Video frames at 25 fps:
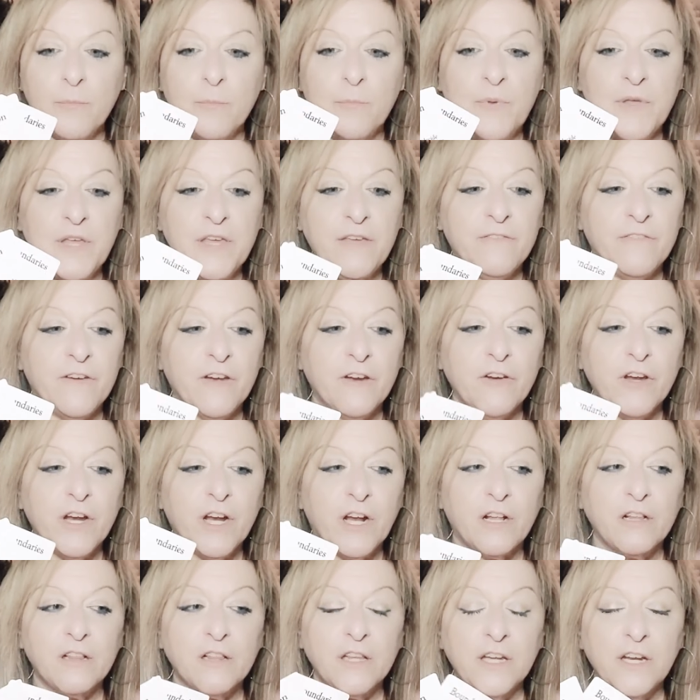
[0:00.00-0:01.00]
Be very
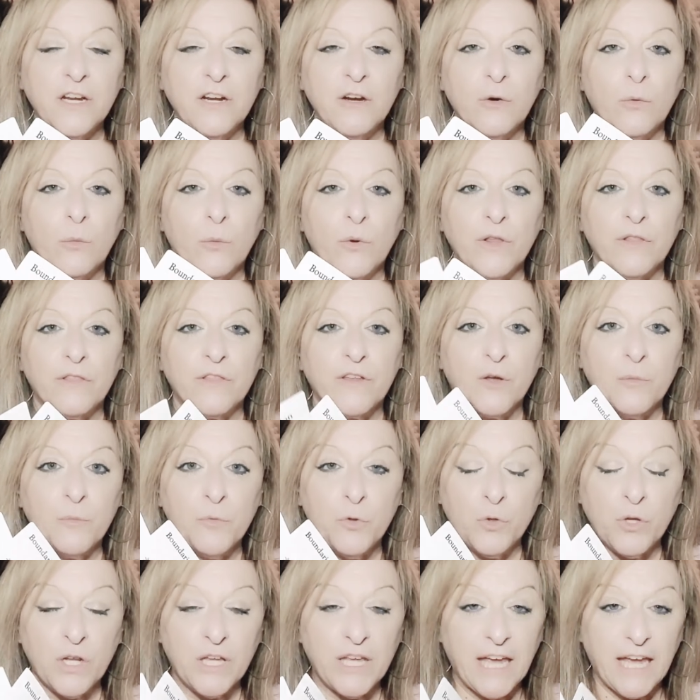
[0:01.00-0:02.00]
clear with
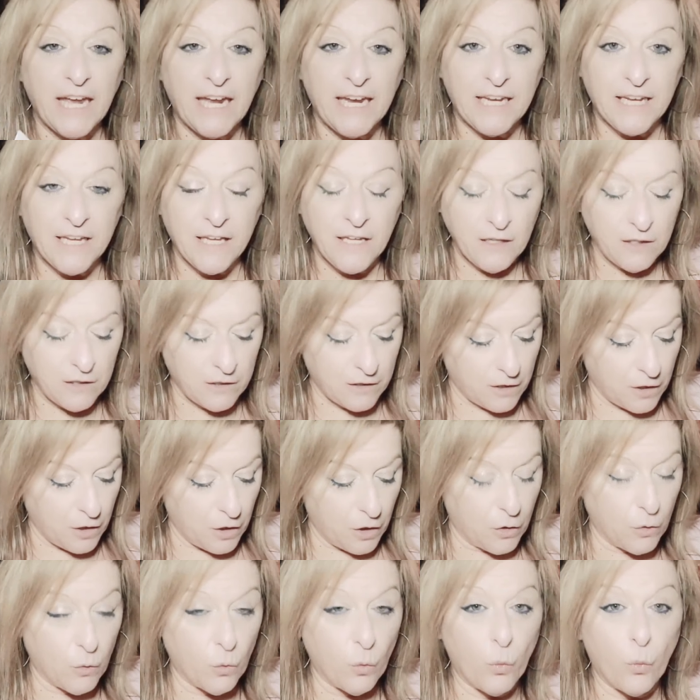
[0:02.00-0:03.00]
communicating
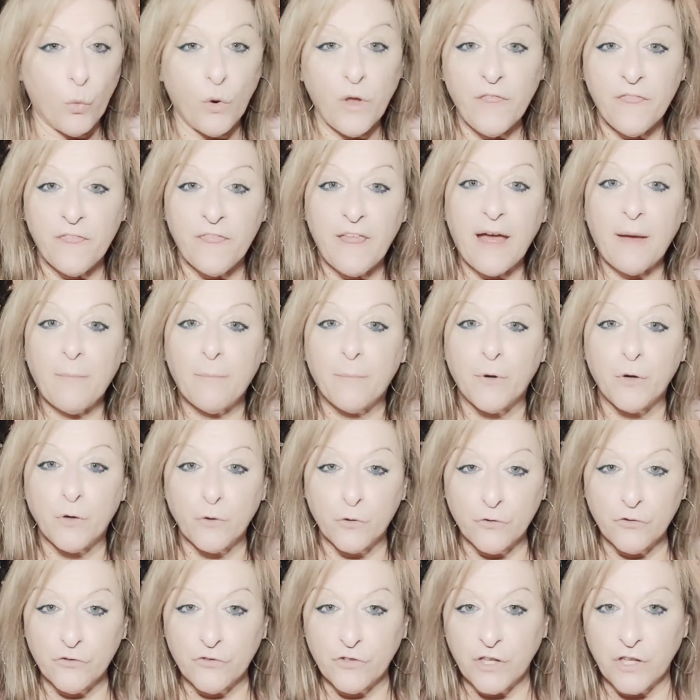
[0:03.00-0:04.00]
with that
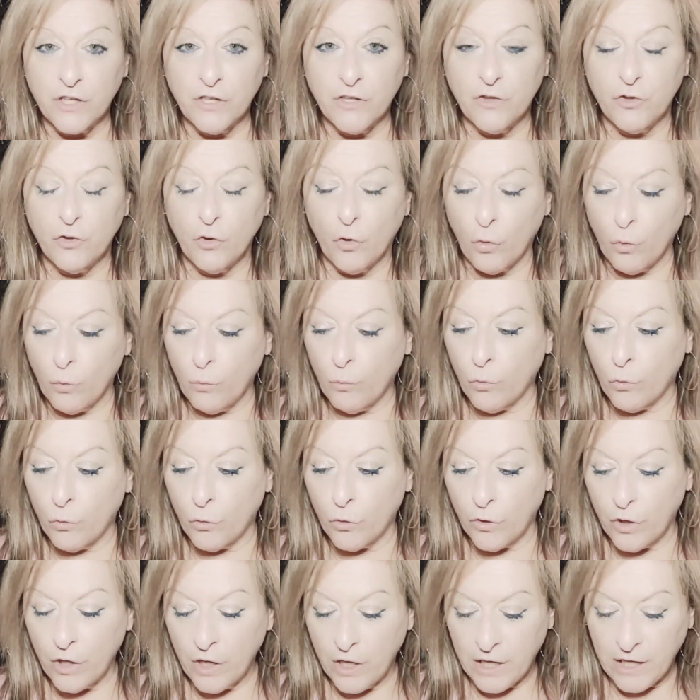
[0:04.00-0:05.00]
person. No
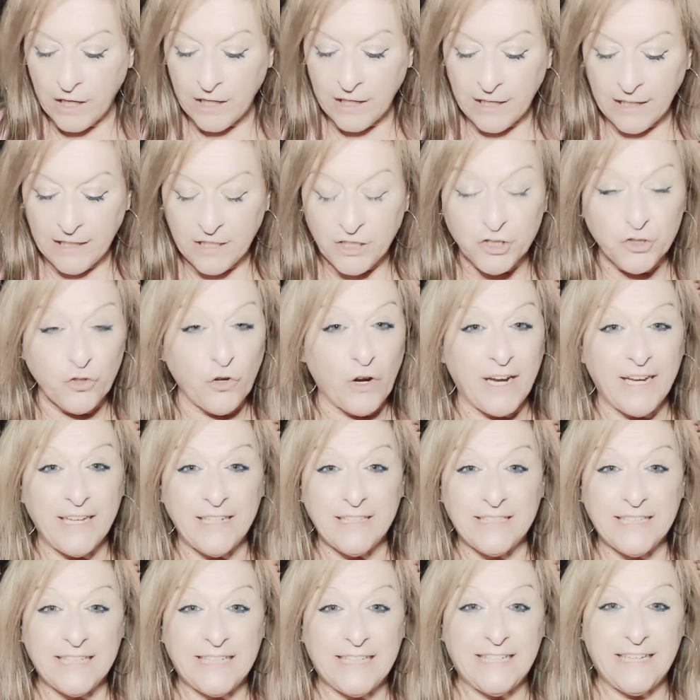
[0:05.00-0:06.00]
more trying
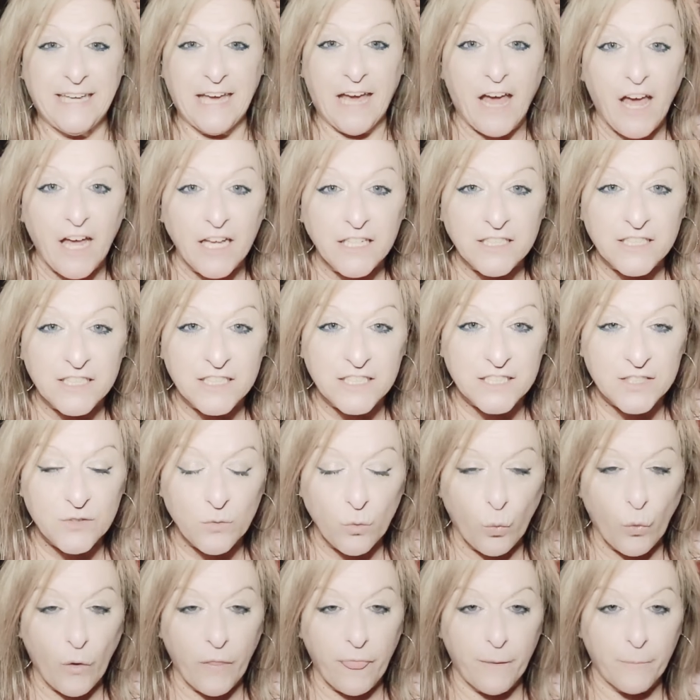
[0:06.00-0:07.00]
to guess
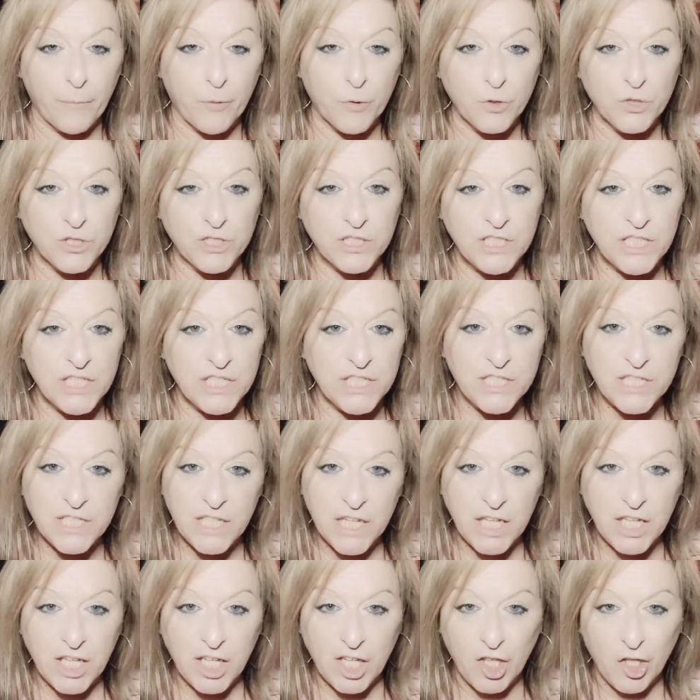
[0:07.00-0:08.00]
what the person is
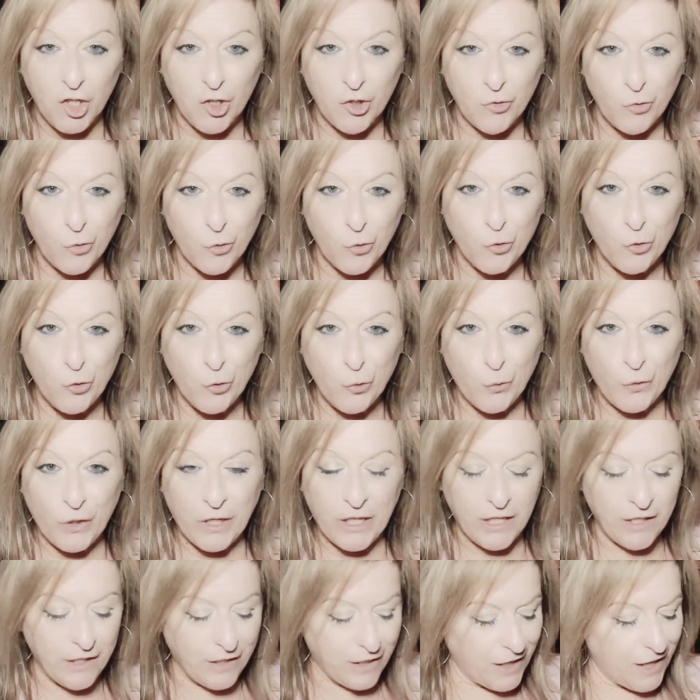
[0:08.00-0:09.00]
thinking or
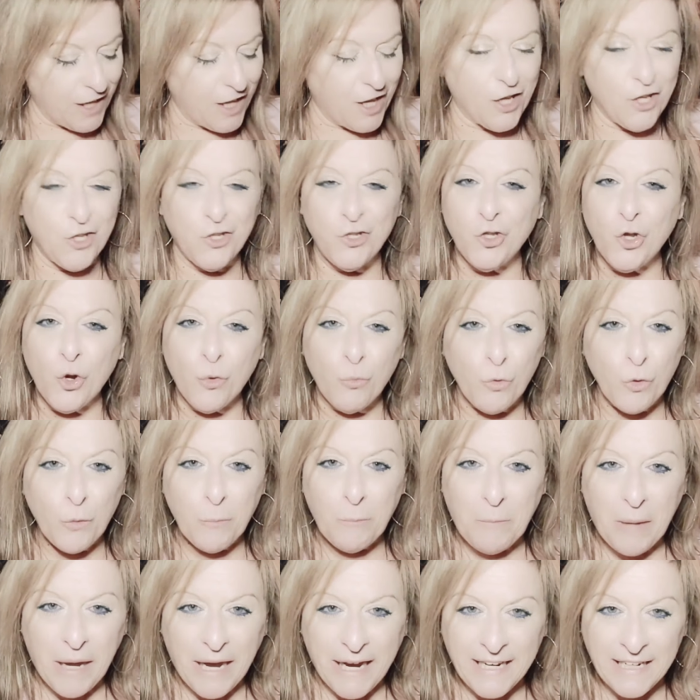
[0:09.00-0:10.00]
doing. No more
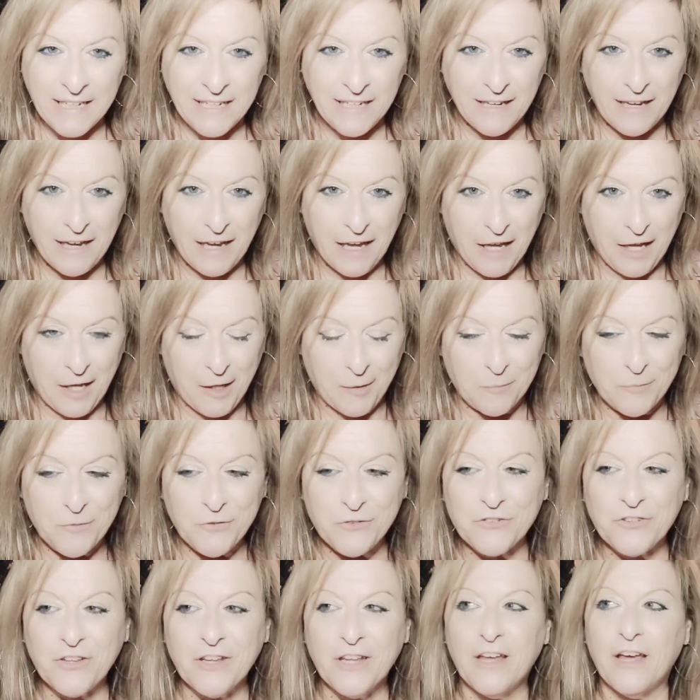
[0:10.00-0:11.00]
mind
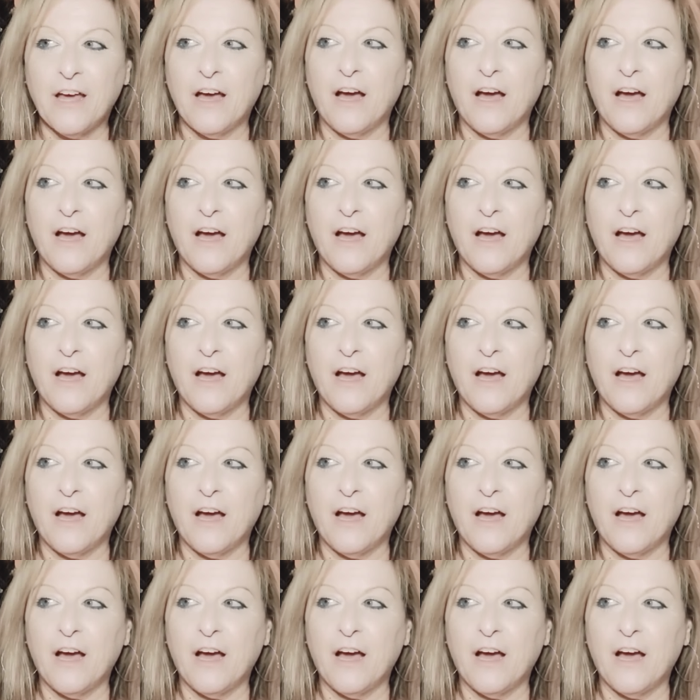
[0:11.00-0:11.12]
games.